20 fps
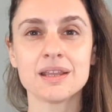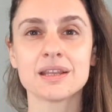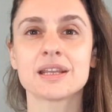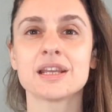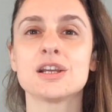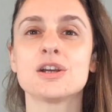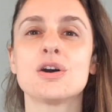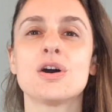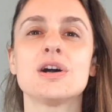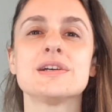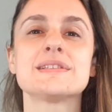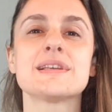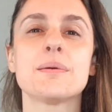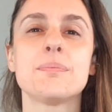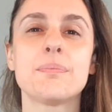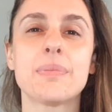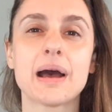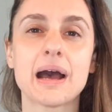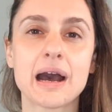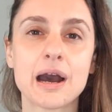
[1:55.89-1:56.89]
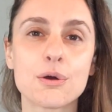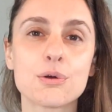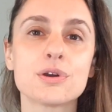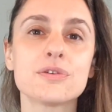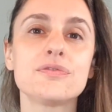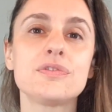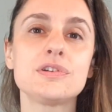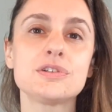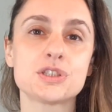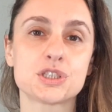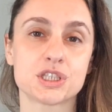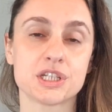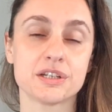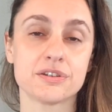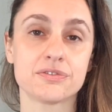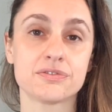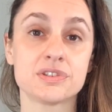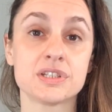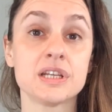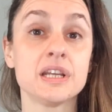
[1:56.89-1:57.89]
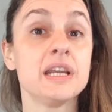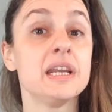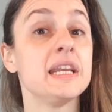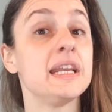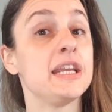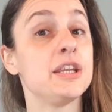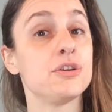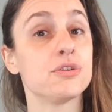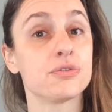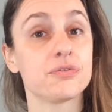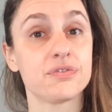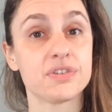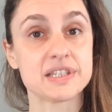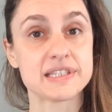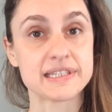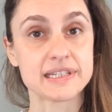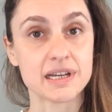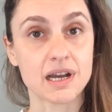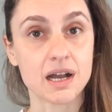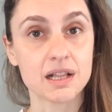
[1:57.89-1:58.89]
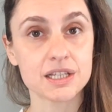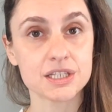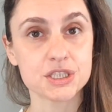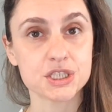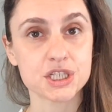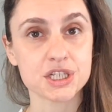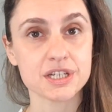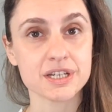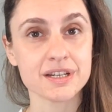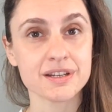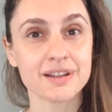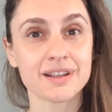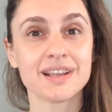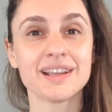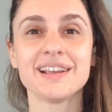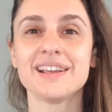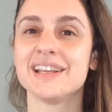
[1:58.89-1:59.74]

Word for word: can cause a powerful shift in your physiology,